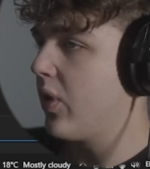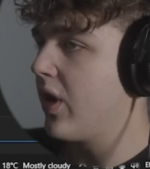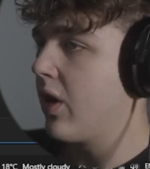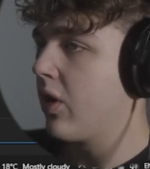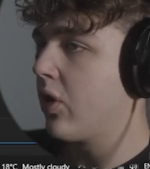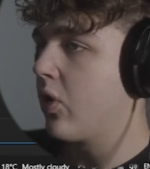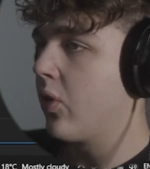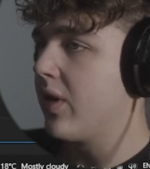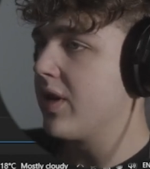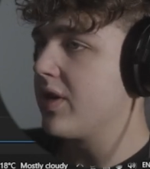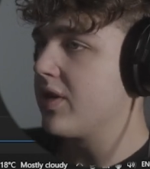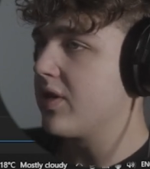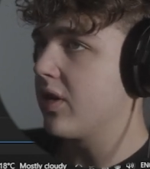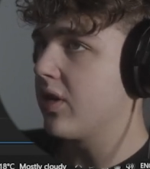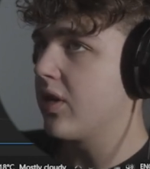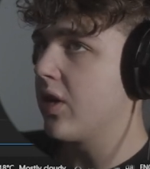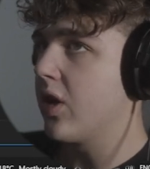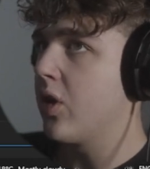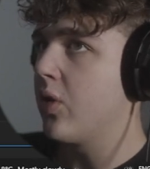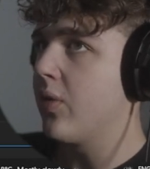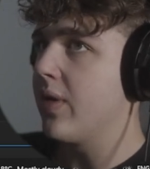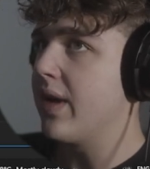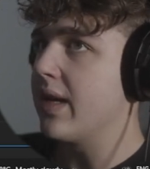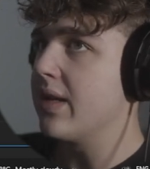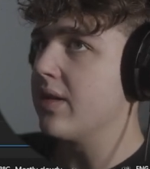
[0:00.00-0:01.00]
we are going to
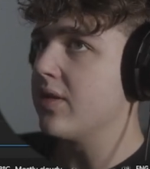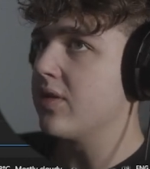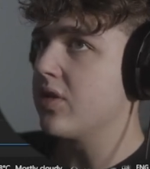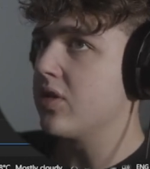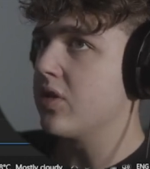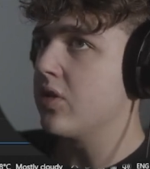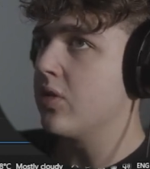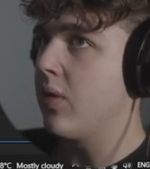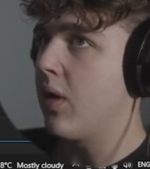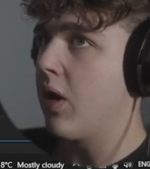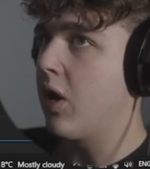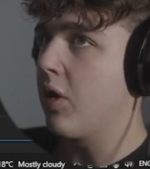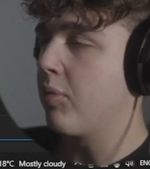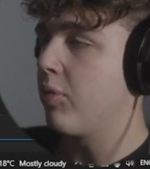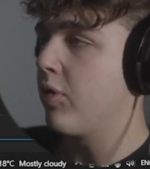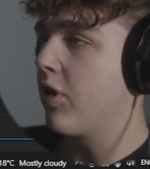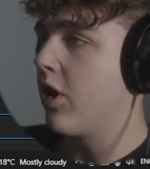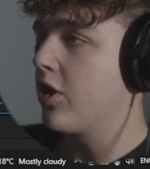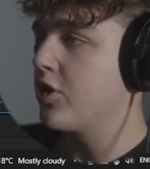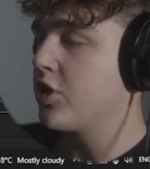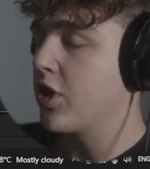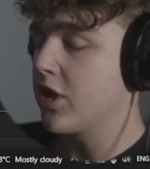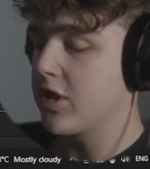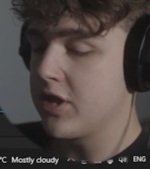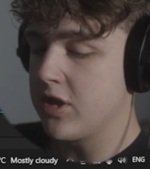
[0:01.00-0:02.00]
go into our
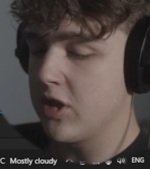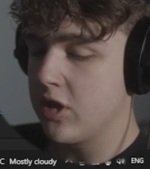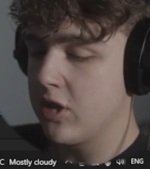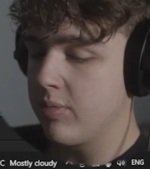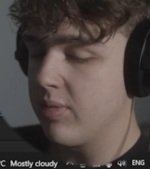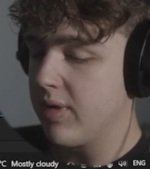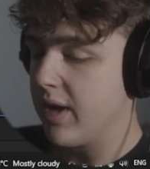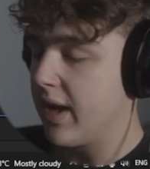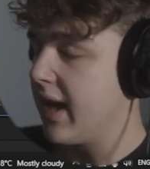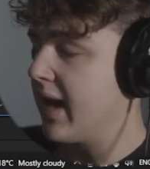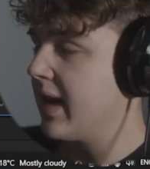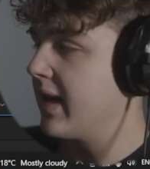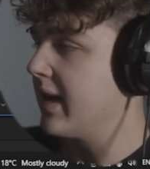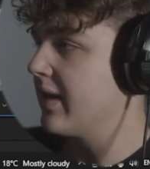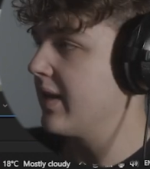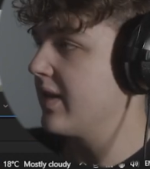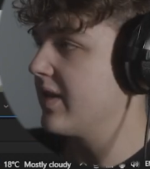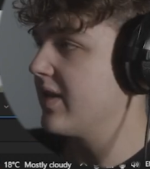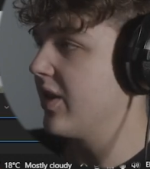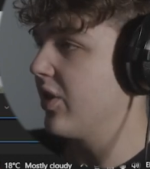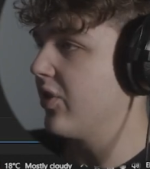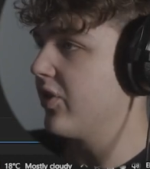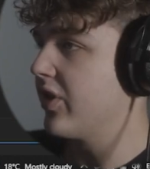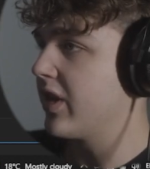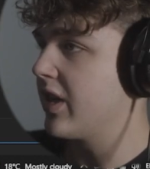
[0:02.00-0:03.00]
project here by hitting the
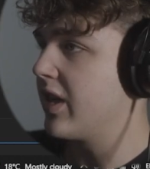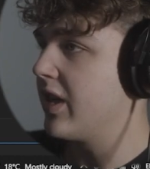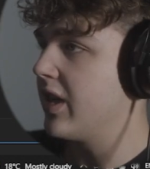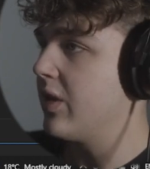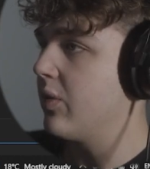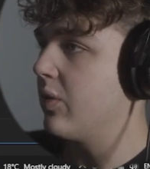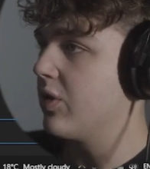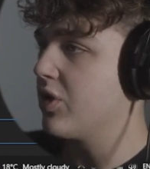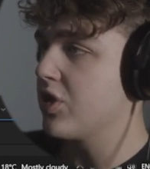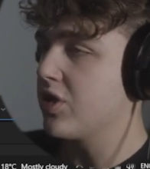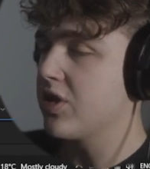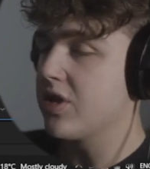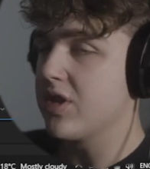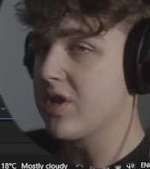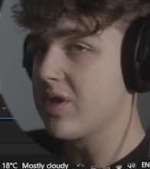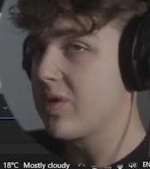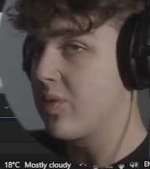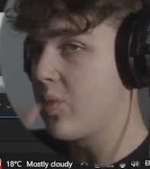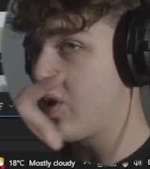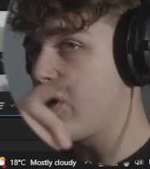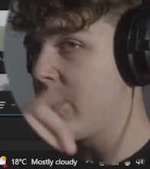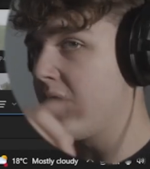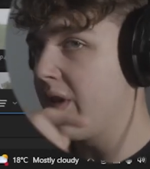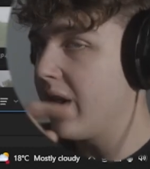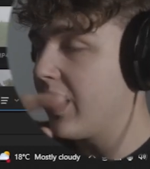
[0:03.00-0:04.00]
tilde key, which is the
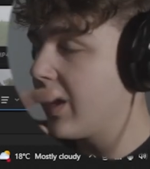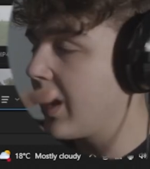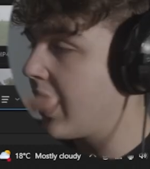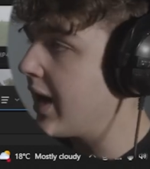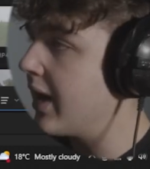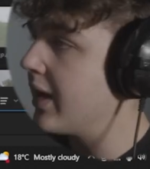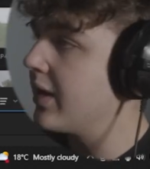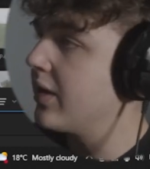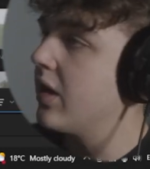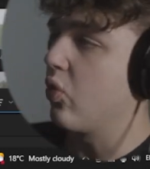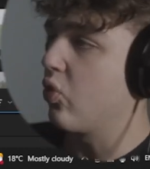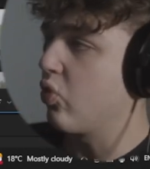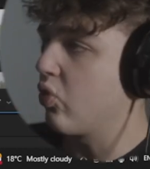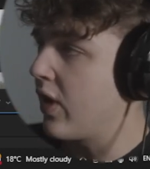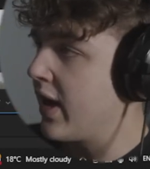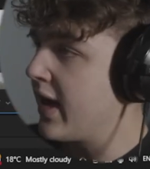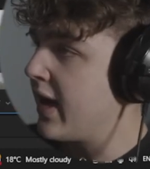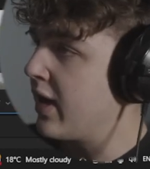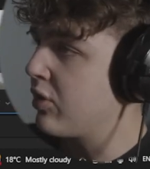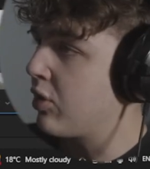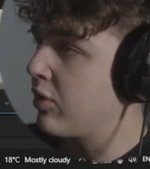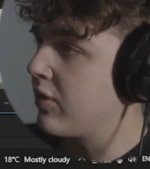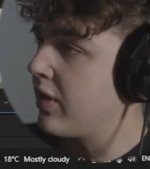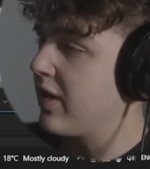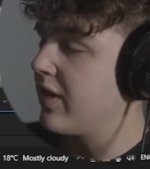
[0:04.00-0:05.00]
squiggly line
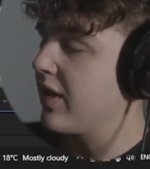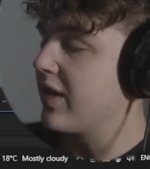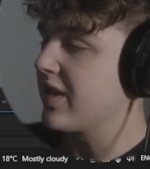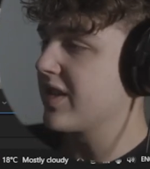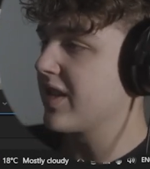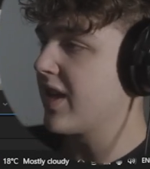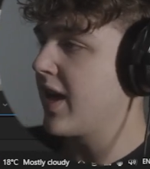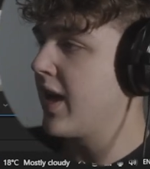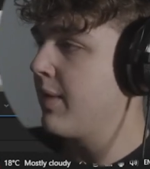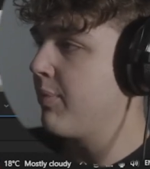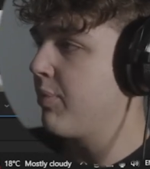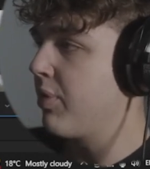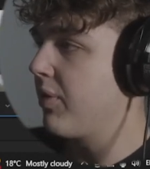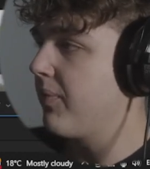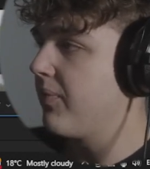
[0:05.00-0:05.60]
right underneath escape.